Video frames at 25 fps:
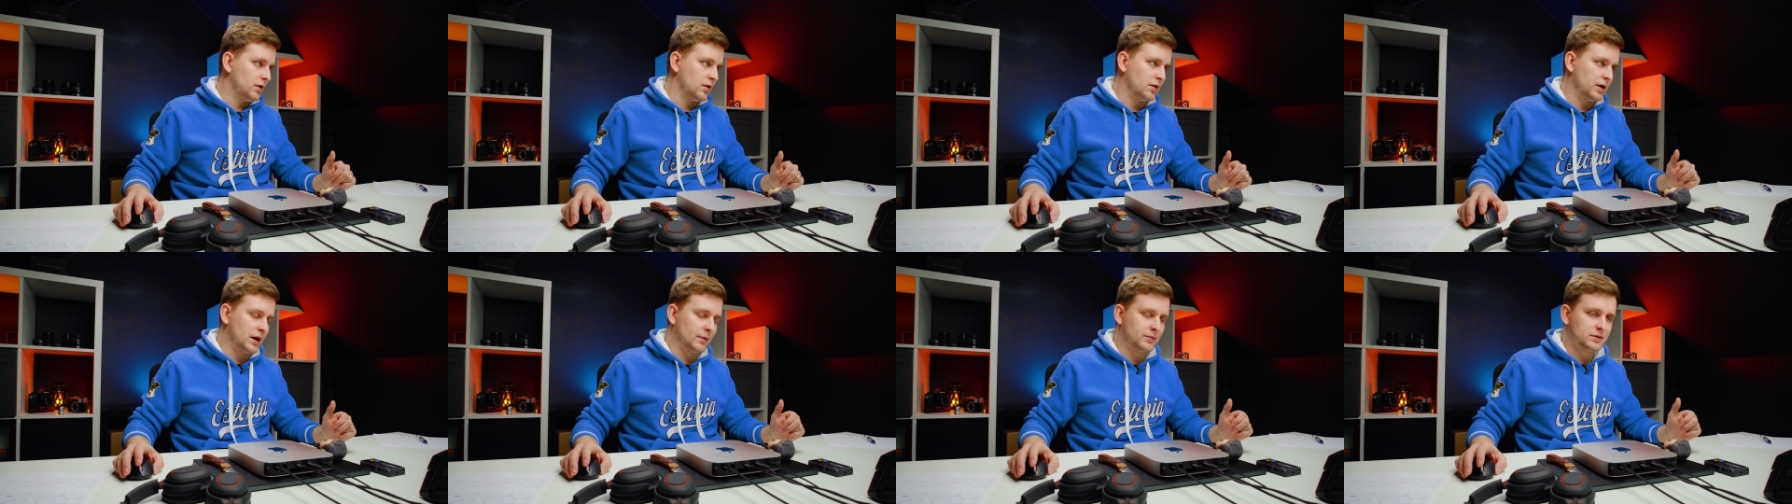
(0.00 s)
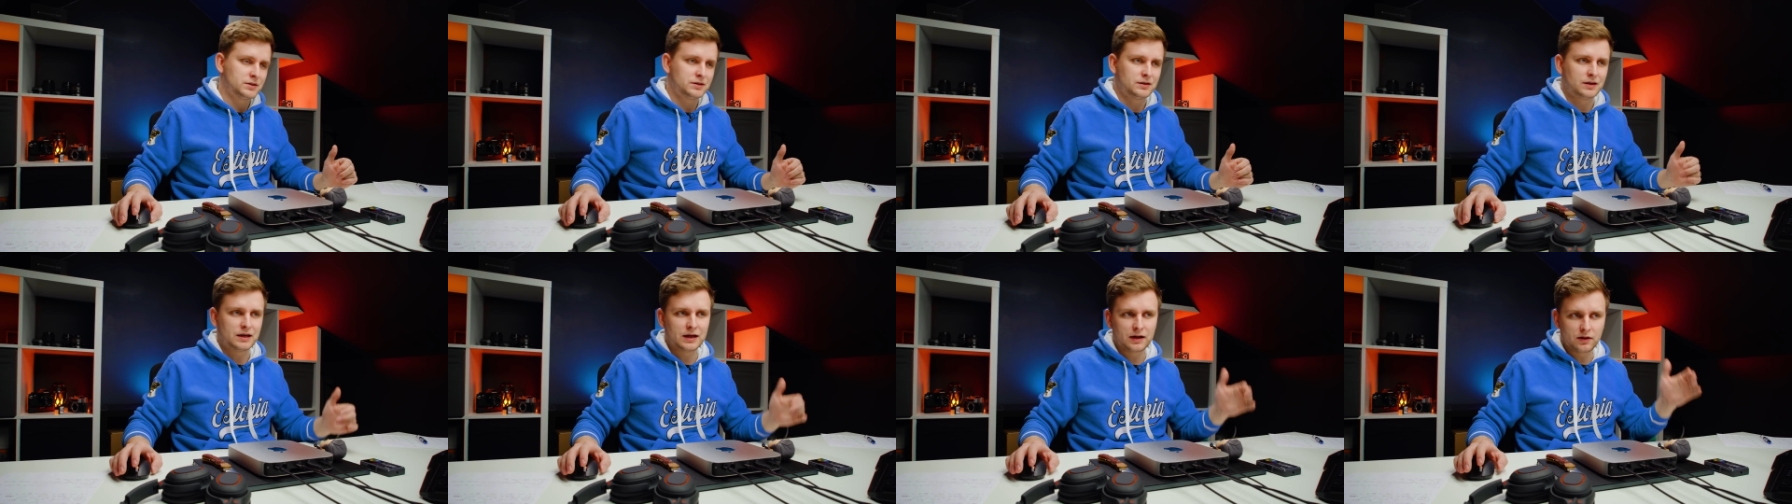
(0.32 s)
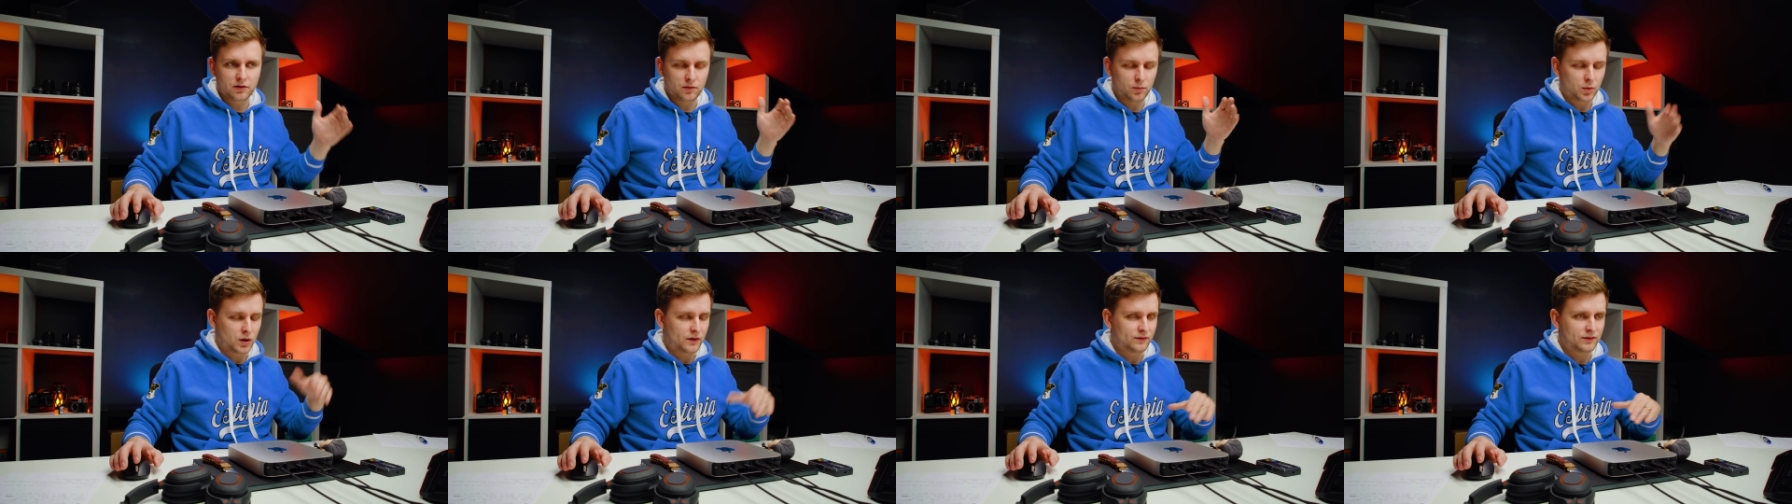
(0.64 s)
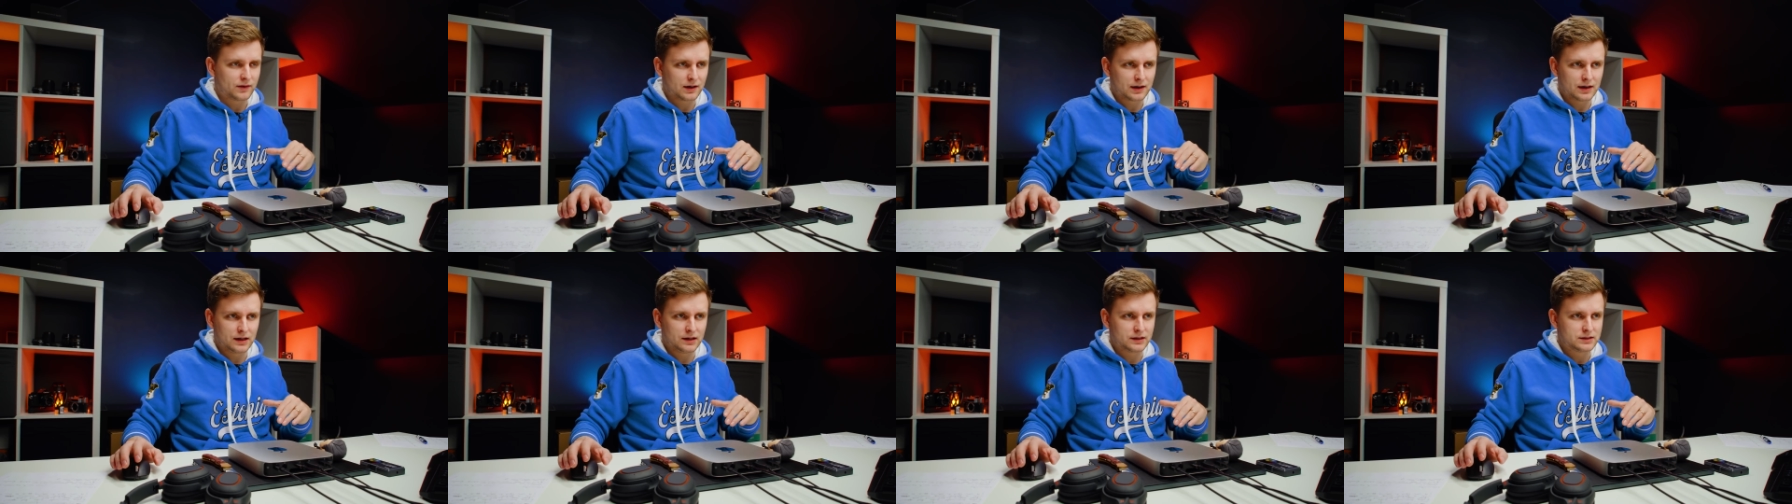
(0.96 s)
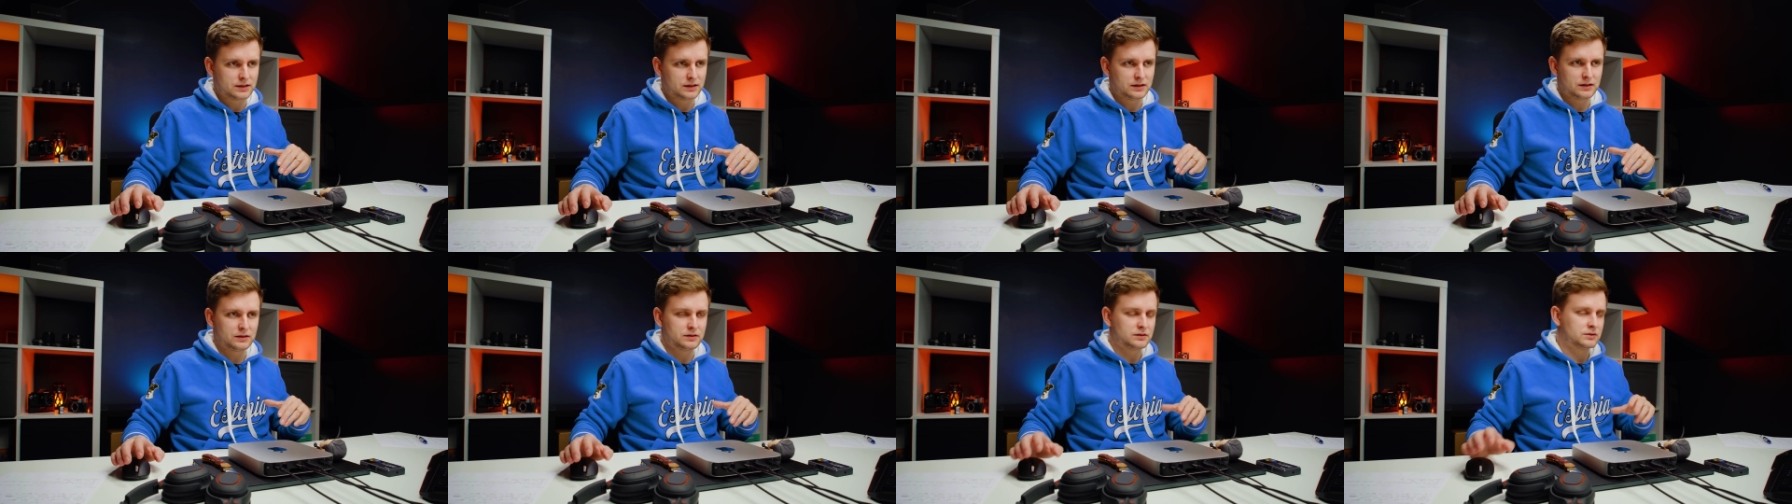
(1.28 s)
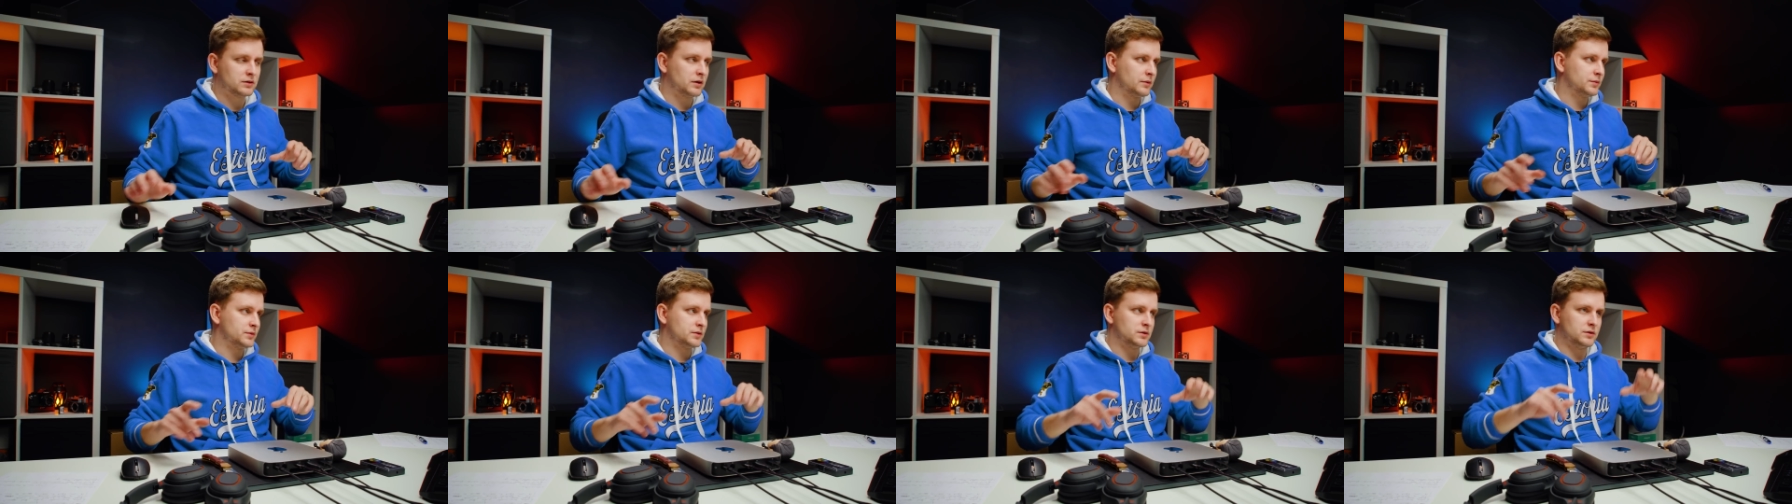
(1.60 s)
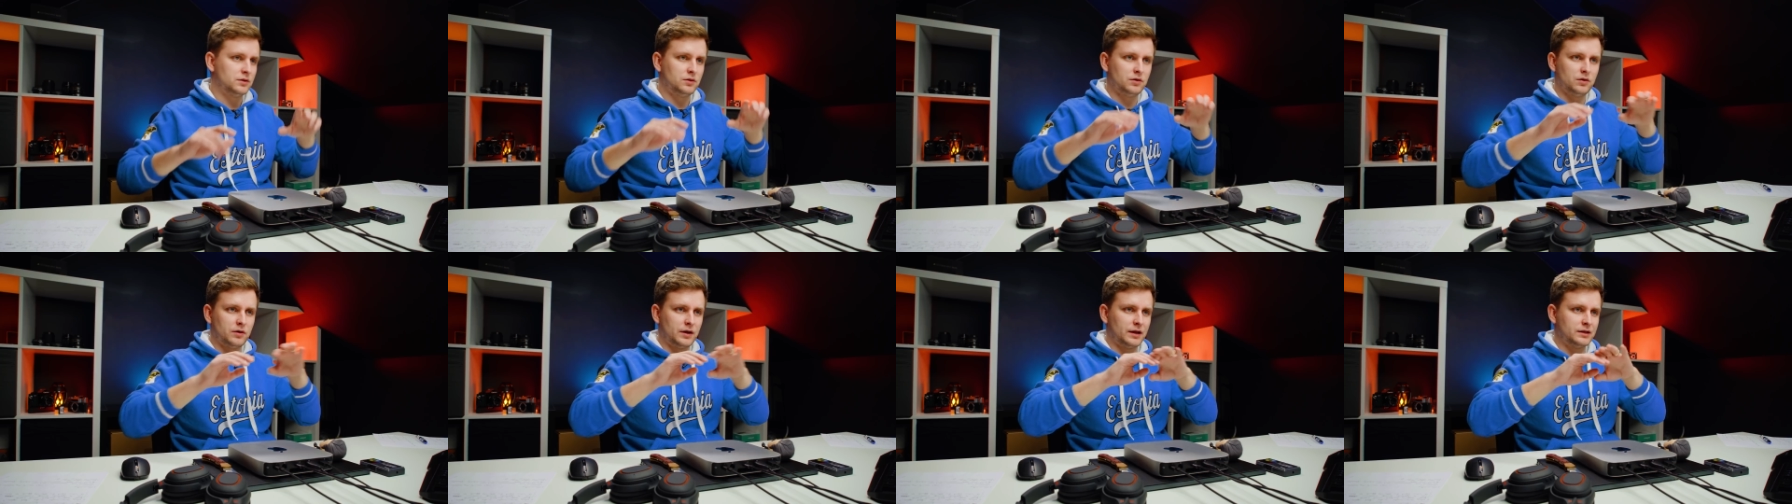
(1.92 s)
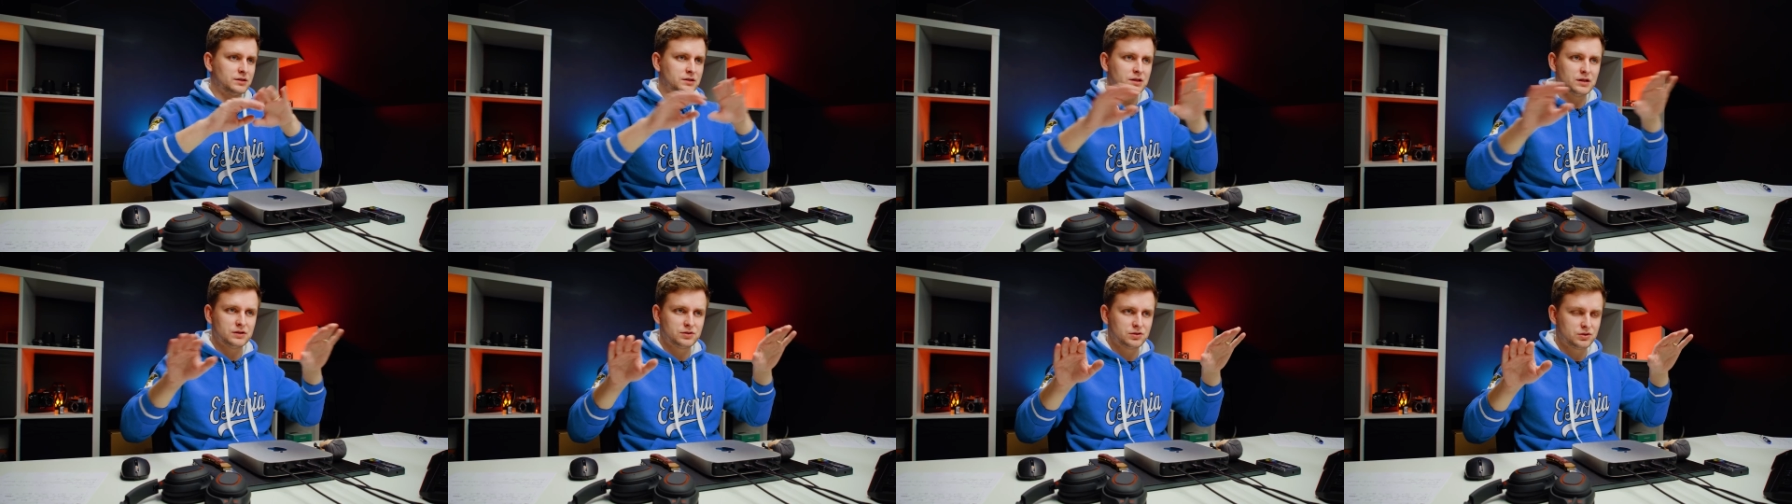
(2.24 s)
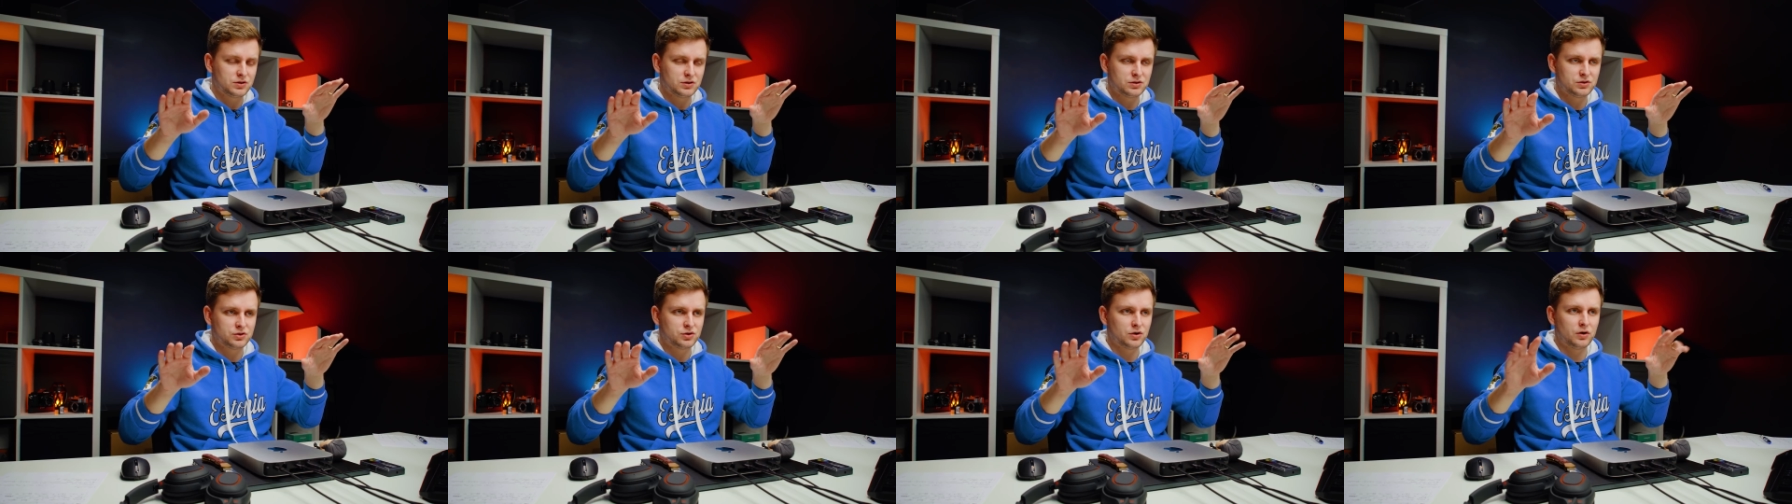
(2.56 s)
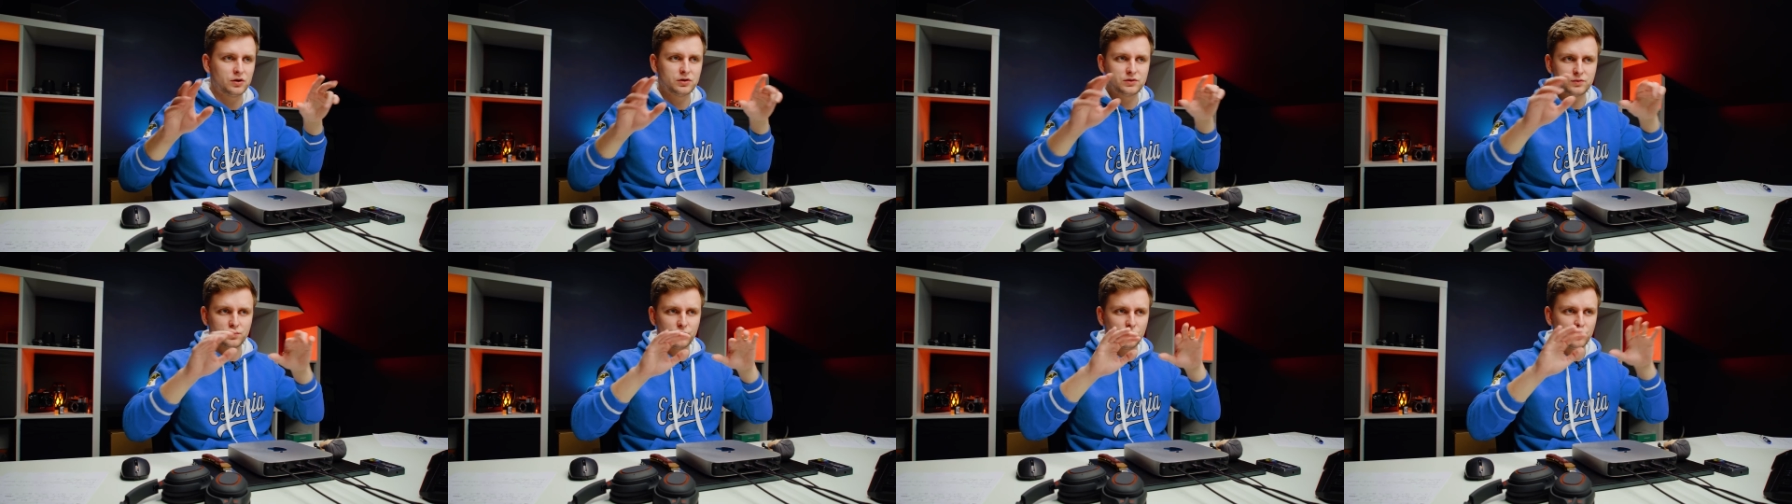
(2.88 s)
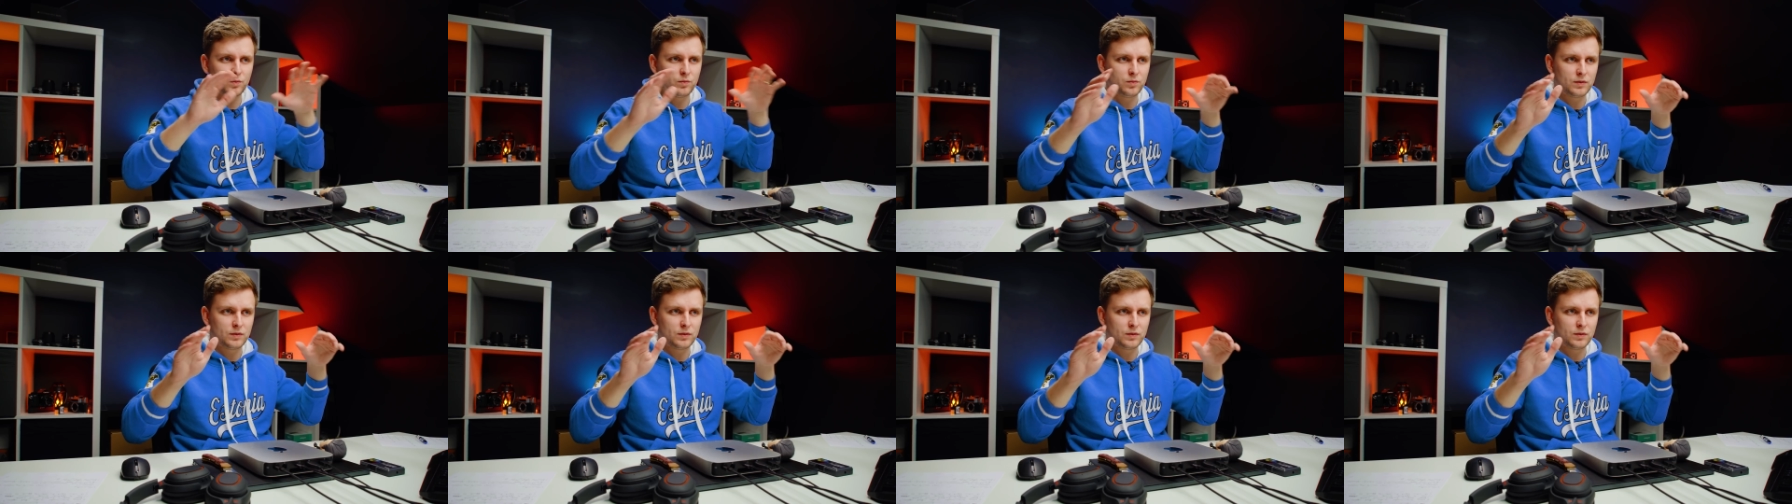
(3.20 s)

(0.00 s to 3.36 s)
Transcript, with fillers: on Amazon Kick on one of the links in the description, you know, and this just search